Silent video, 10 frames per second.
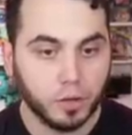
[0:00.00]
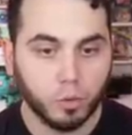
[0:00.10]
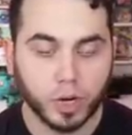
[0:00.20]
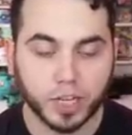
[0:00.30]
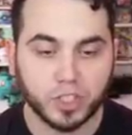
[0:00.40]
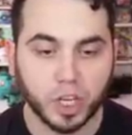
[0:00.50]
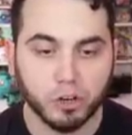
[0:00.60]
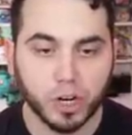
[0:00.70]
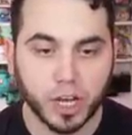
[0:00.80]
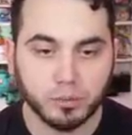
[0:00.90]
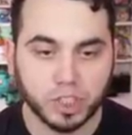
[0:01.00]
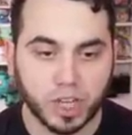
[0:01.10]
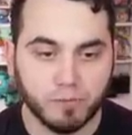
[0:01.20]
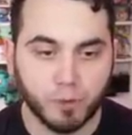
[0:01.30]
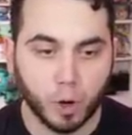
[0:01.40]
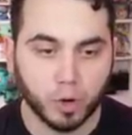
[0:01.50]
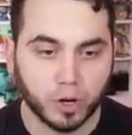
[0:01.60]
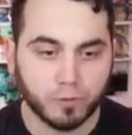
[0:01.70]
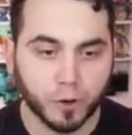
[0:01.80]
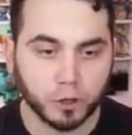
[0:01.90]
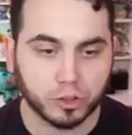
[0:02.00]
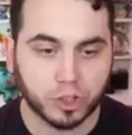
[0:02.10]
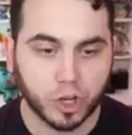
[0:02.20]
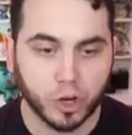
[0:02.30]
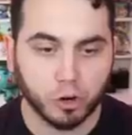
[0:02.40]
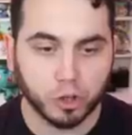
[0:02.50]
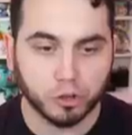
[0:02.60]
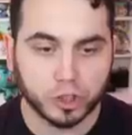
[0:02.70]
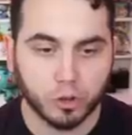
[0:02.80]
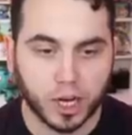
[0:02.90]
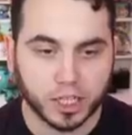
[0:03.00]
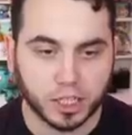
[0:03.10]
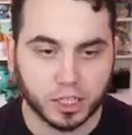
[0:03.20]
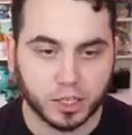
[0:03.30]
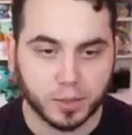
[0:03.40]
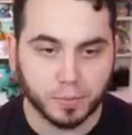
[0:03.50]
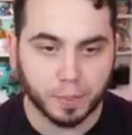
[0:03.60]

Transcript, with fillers: When I say your name, step forward. First, Kayoko Sawaki.